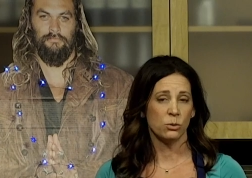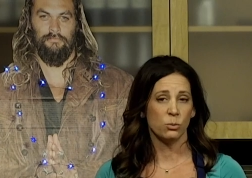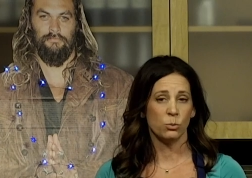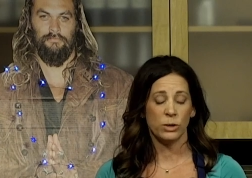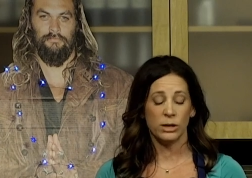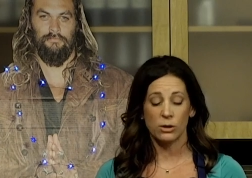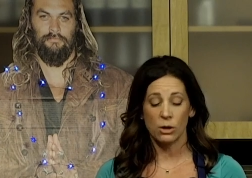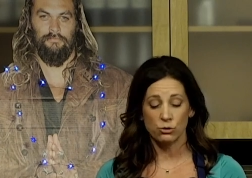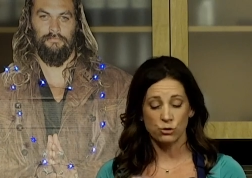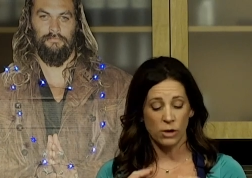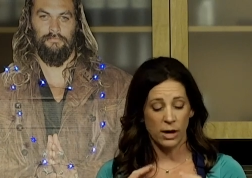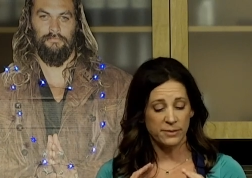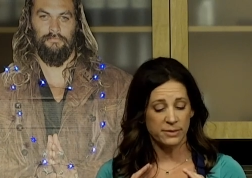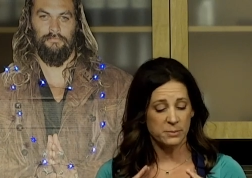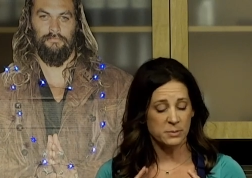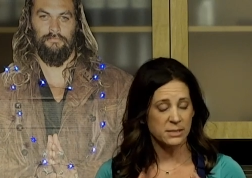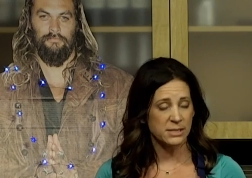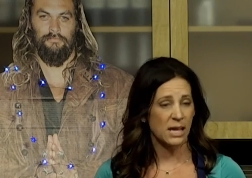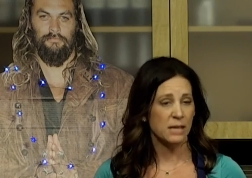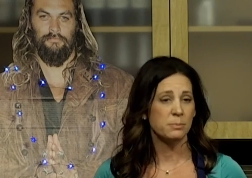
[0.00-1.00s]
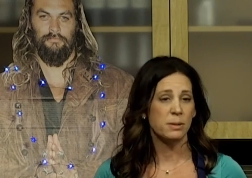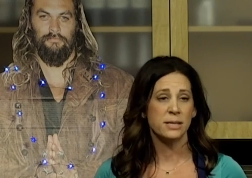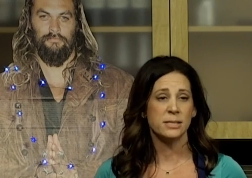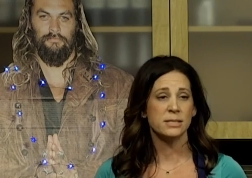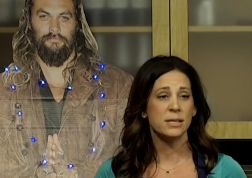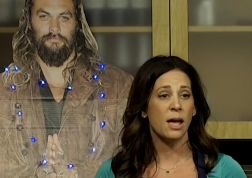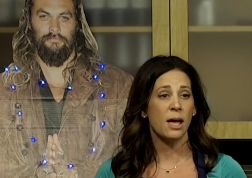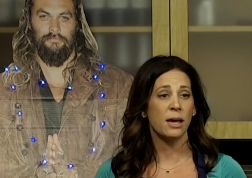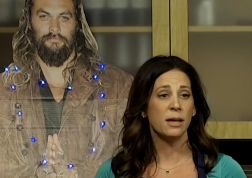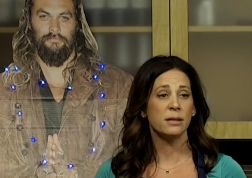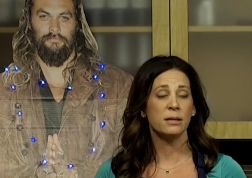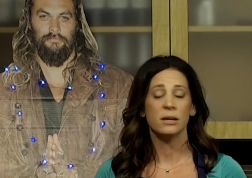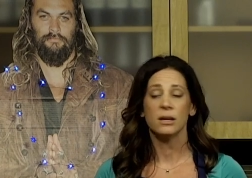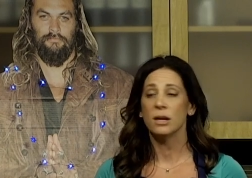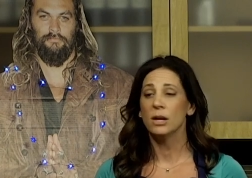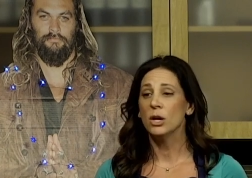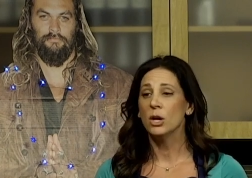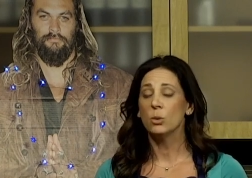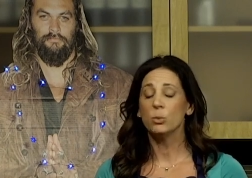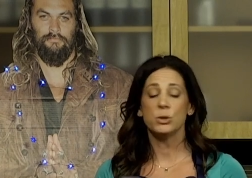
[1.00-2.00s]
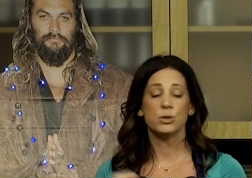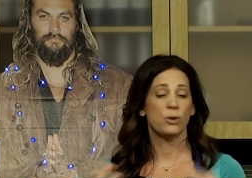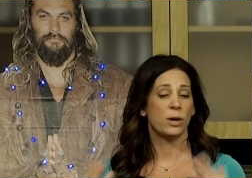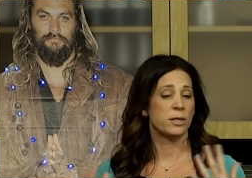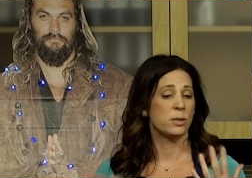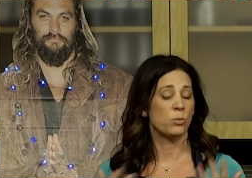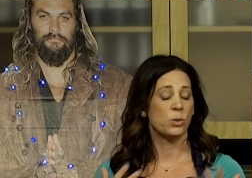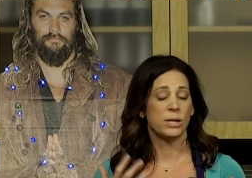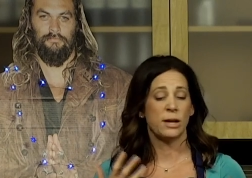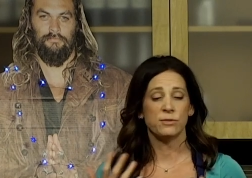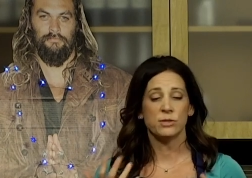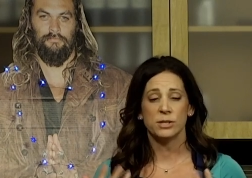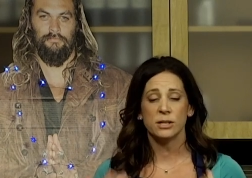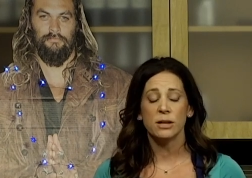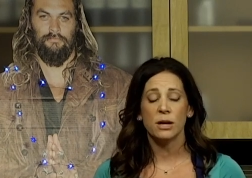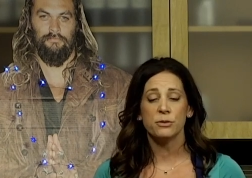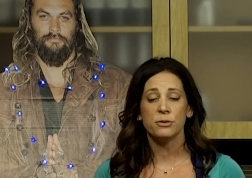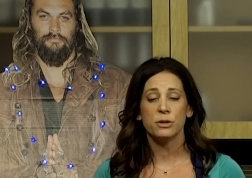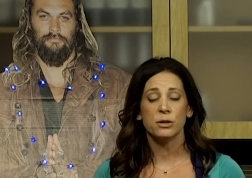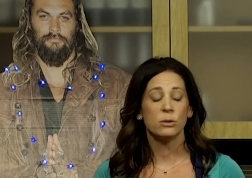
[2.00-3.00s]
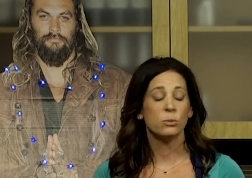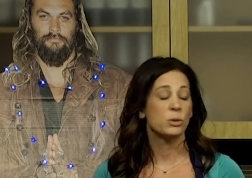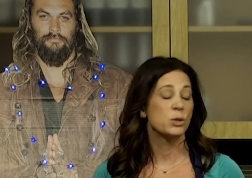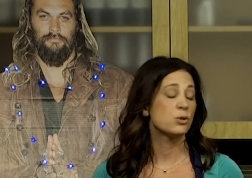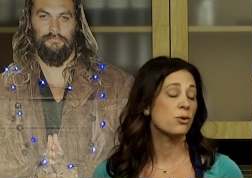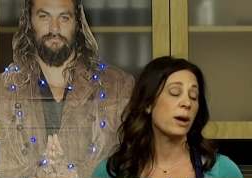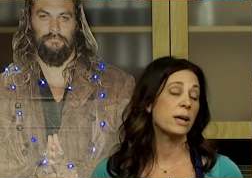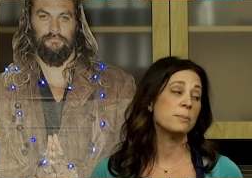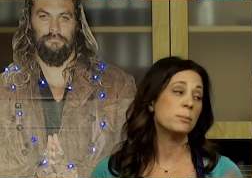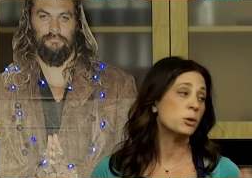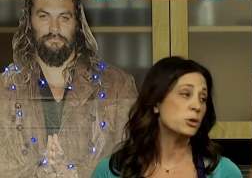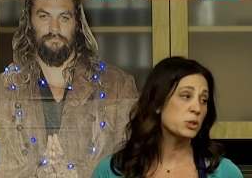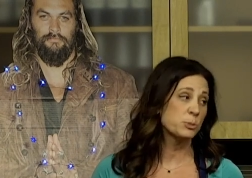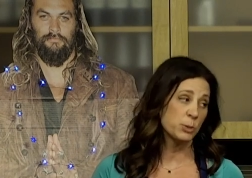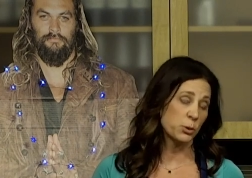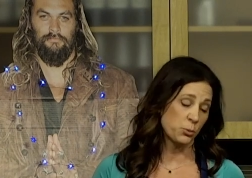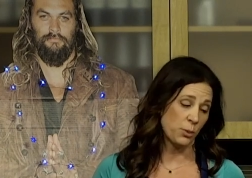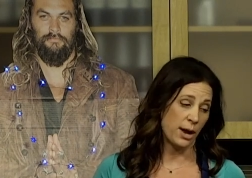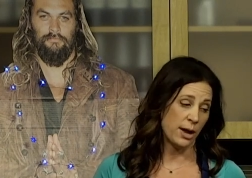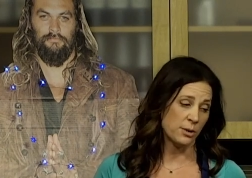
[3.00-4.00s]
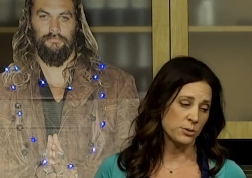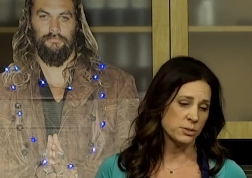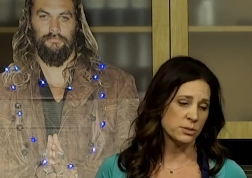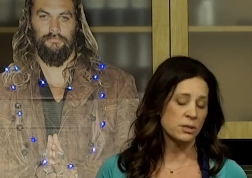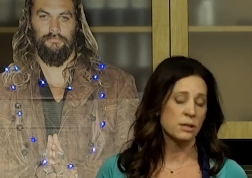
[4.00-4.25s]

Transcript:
Speaker 1: we tried them side by side. We tried them one after the other. We tried multiple rounds.